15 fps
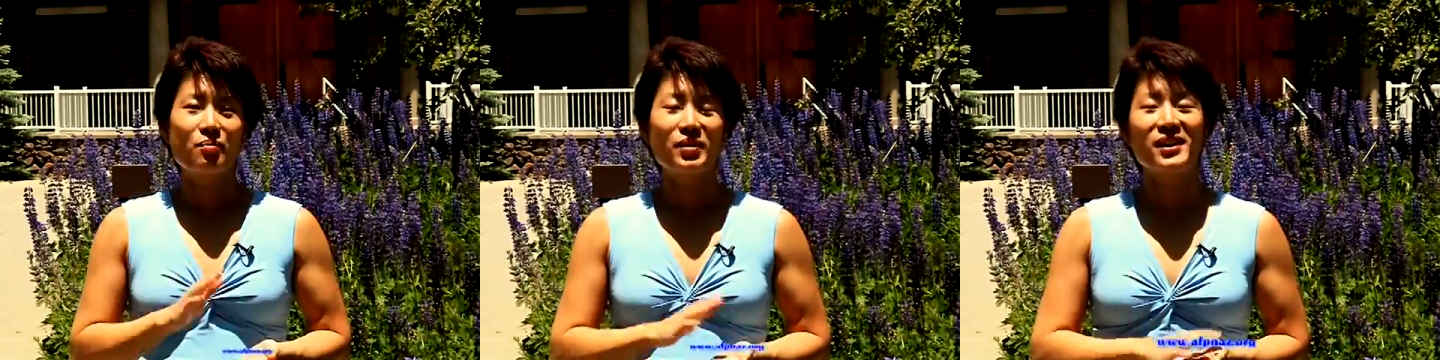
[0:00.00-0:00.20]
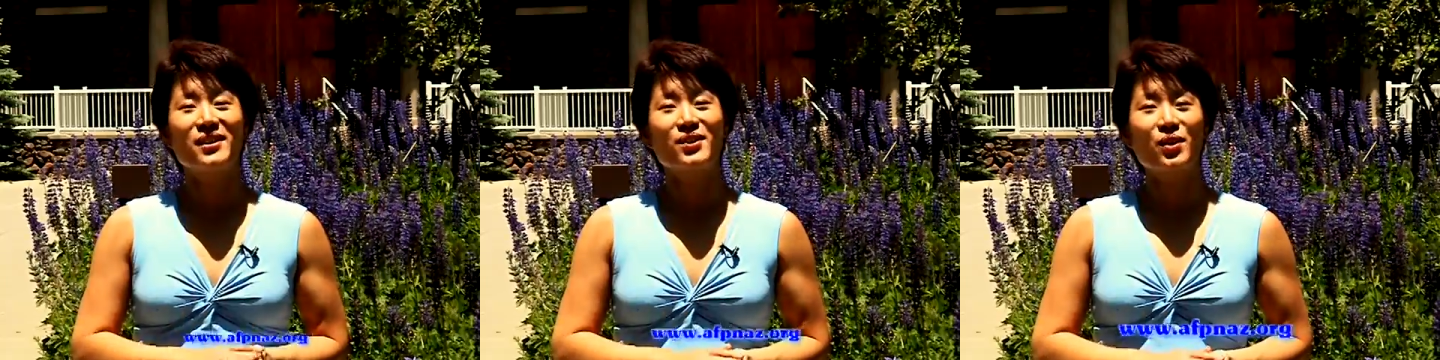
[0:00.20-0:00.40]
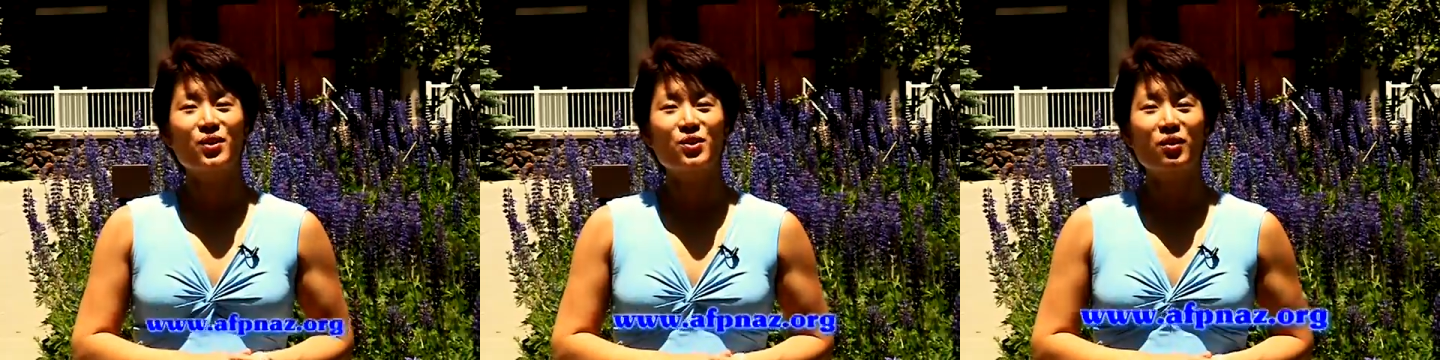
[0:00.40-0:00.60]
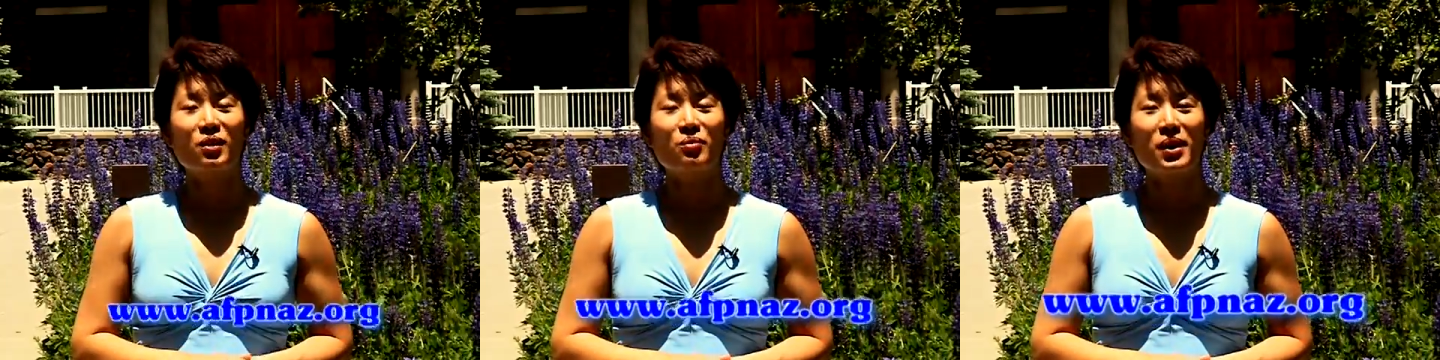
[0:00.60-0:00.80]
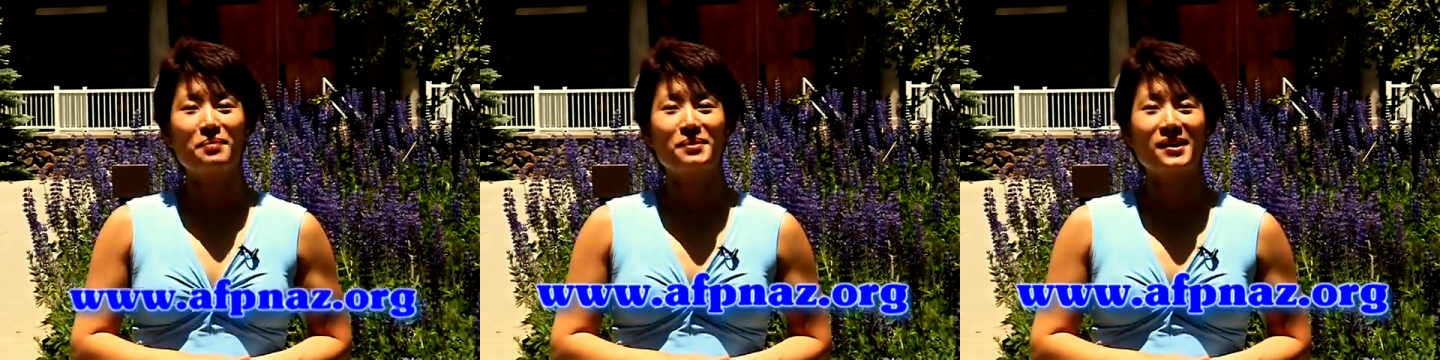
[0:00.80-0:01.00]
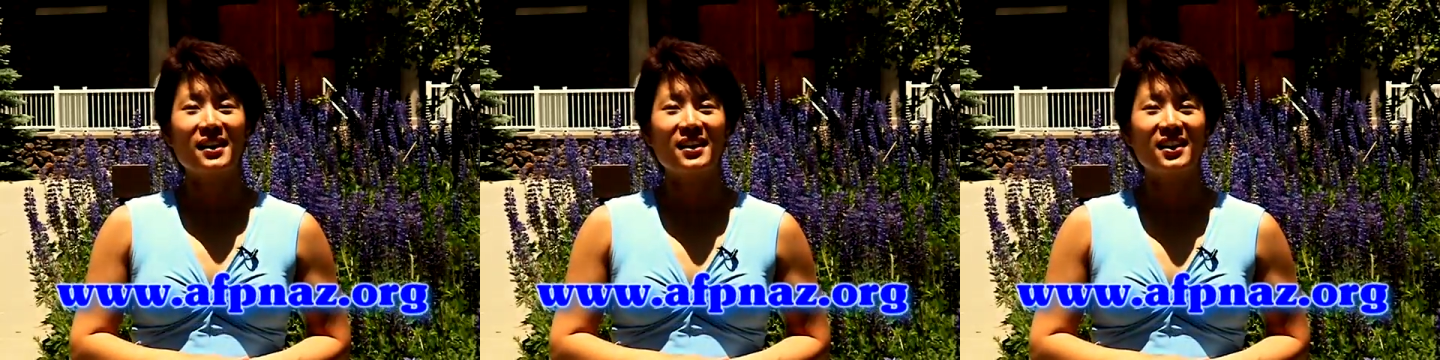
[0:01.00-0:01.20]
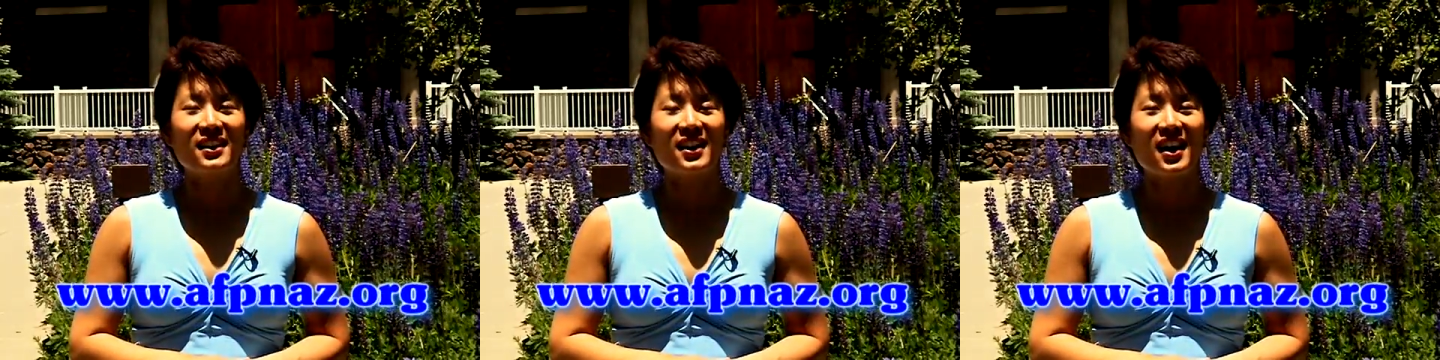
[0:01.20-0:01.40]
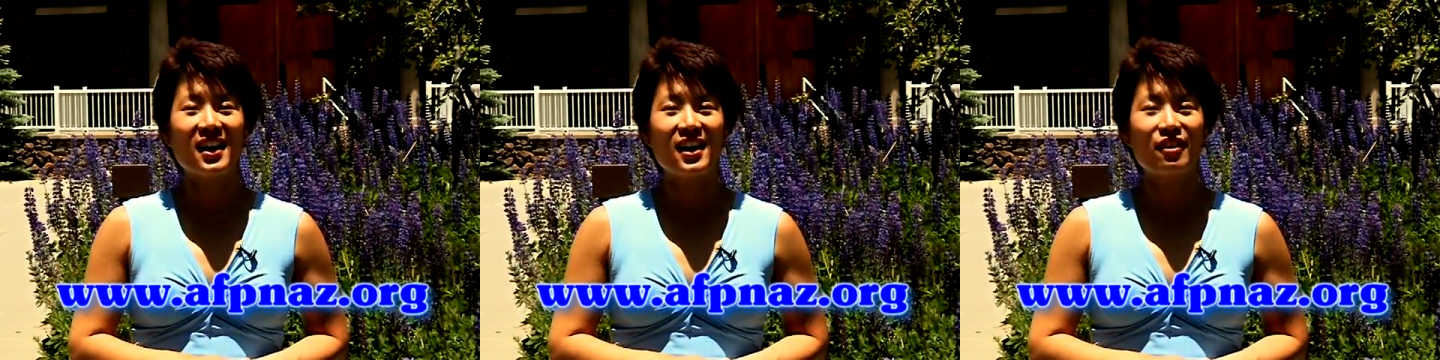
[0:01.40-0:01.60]
please go to our website
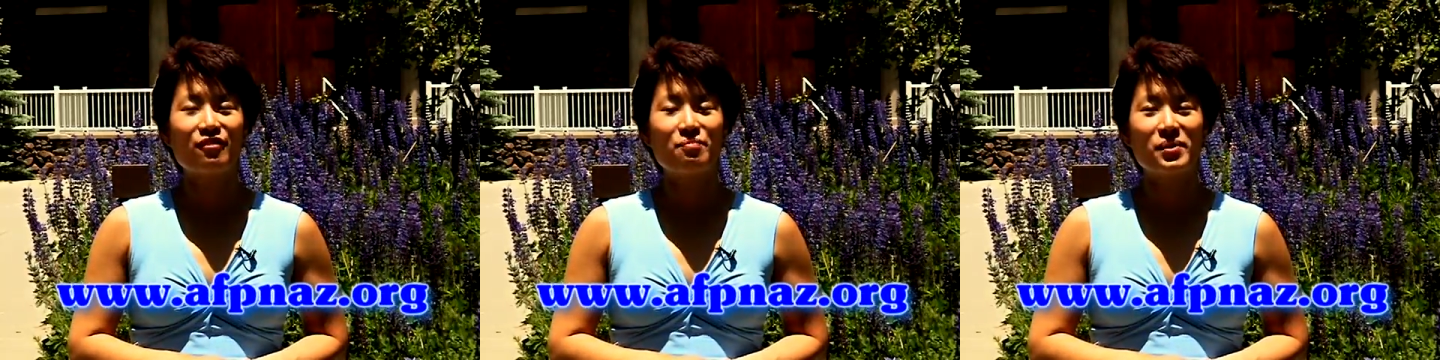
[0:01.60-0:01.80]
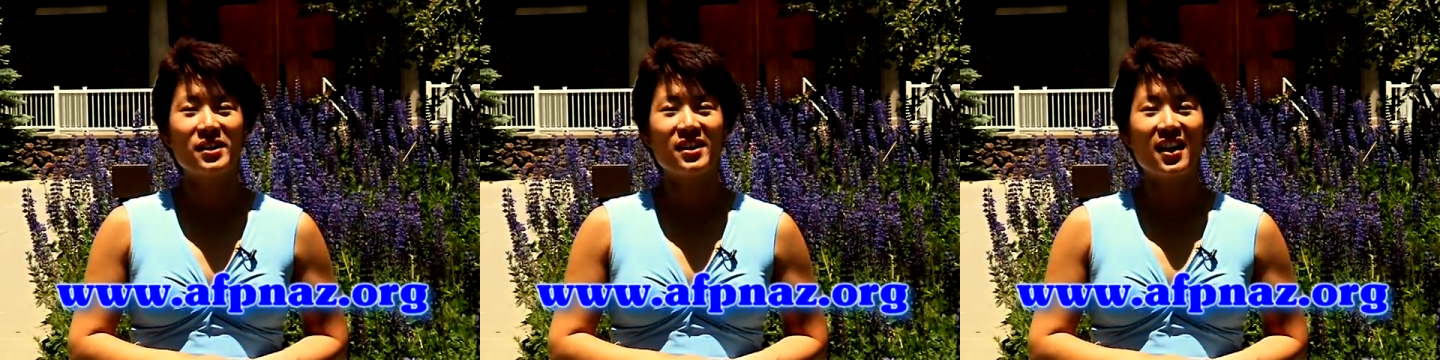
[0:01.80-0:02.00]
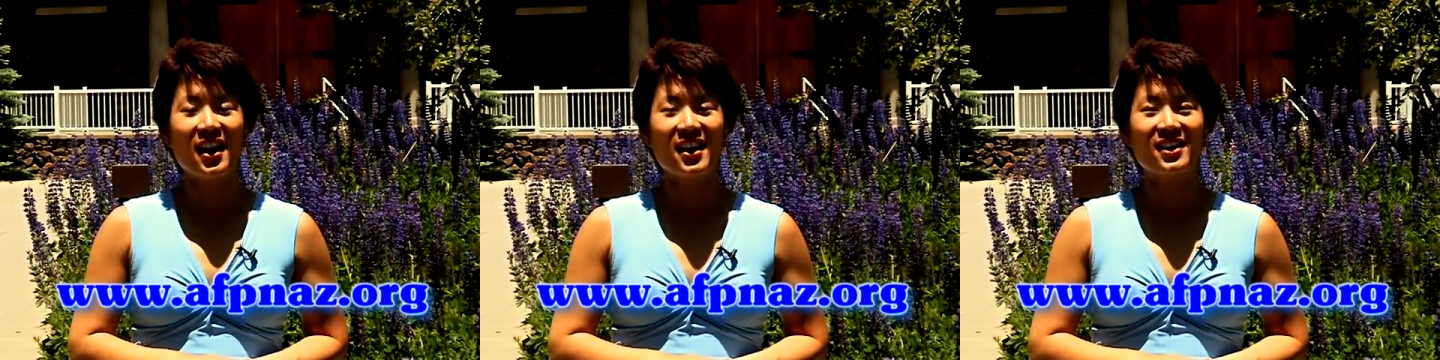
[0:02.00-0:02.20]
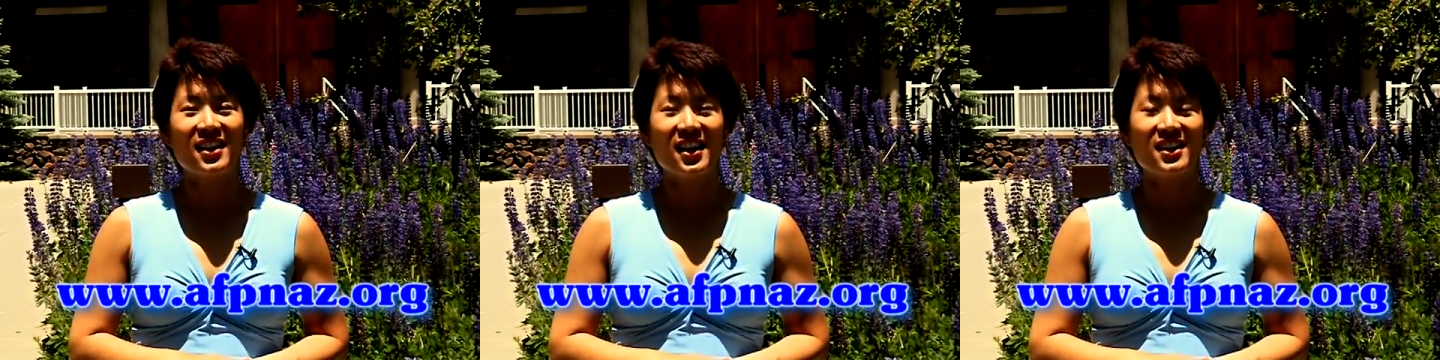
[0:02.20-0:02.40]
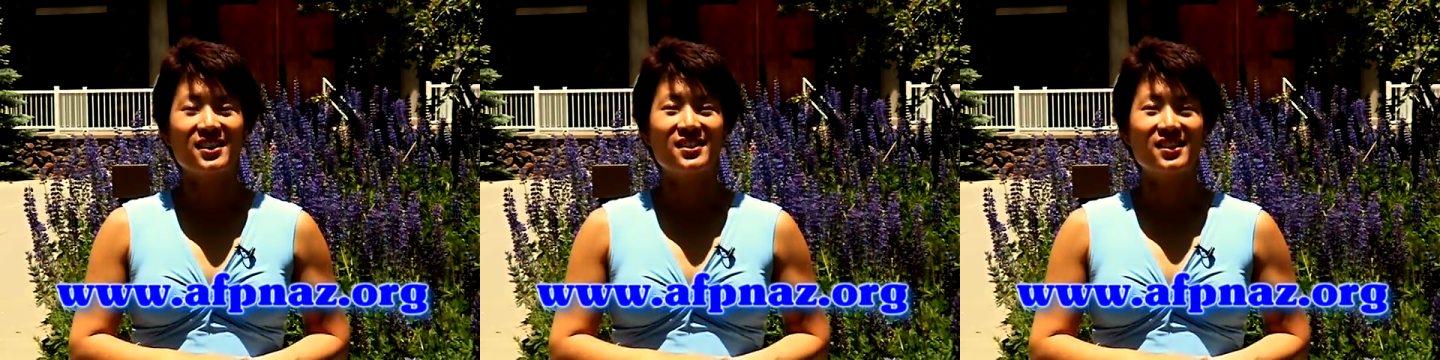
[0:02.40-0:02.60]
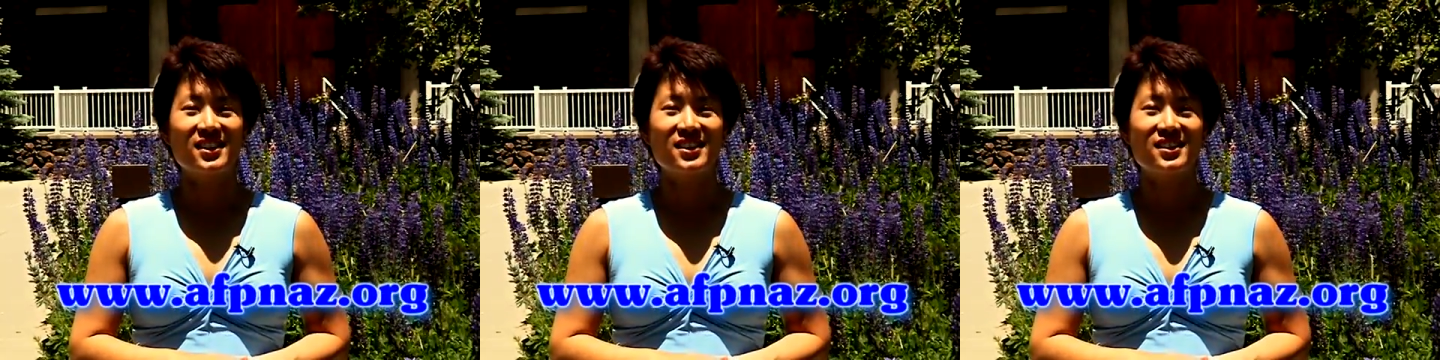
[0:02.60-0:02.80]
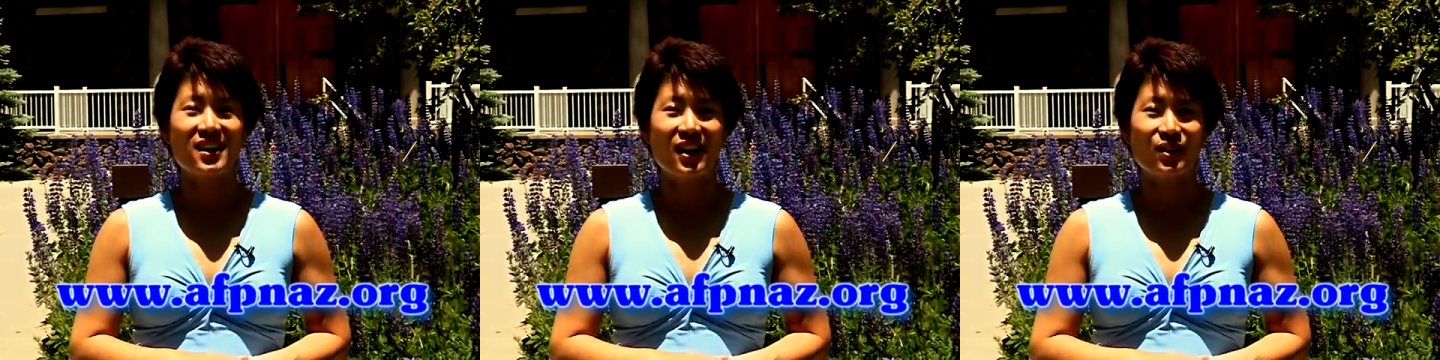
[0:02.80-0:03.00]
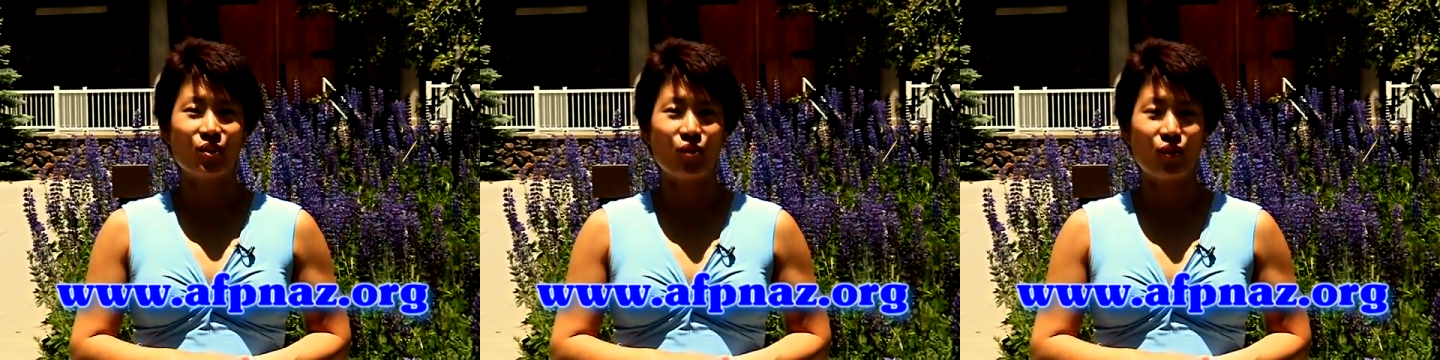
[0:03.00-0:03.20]
at
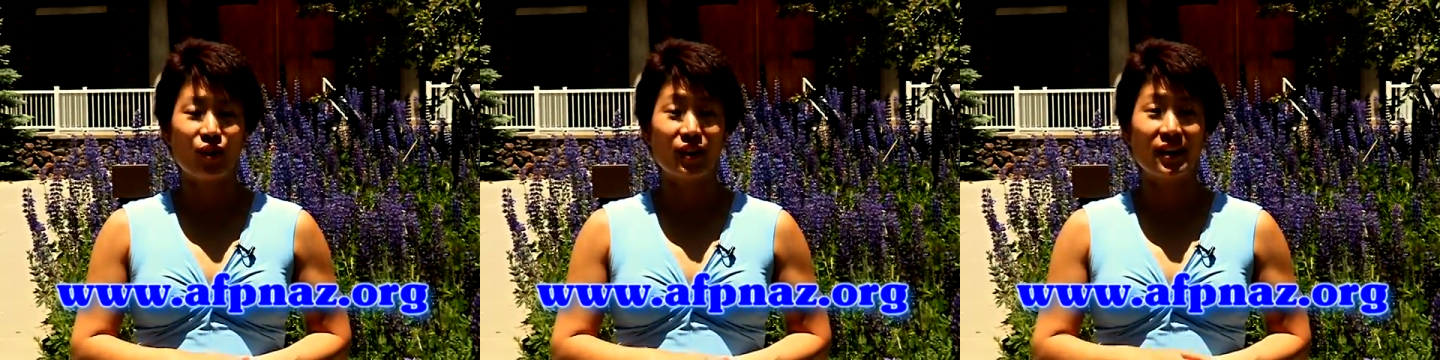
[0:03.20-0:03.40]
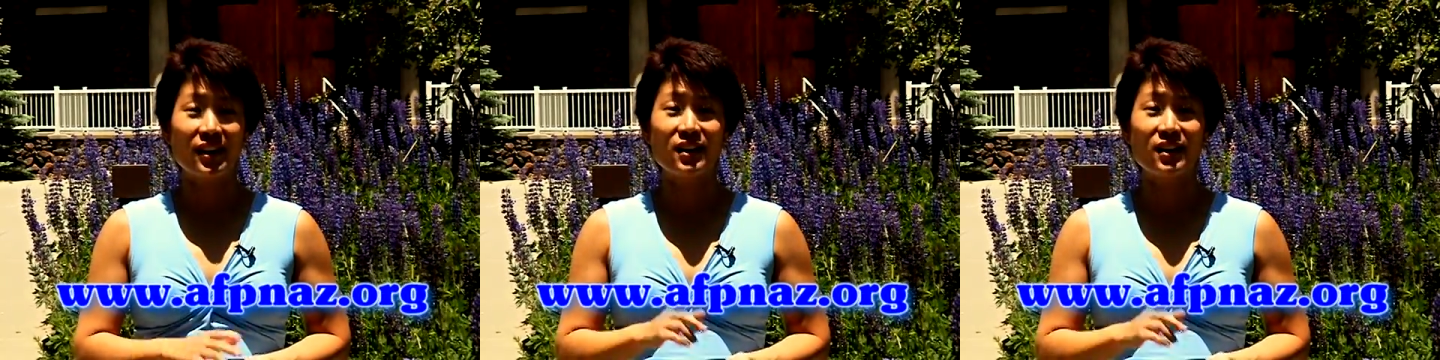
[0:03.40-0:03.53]
afpnaz.org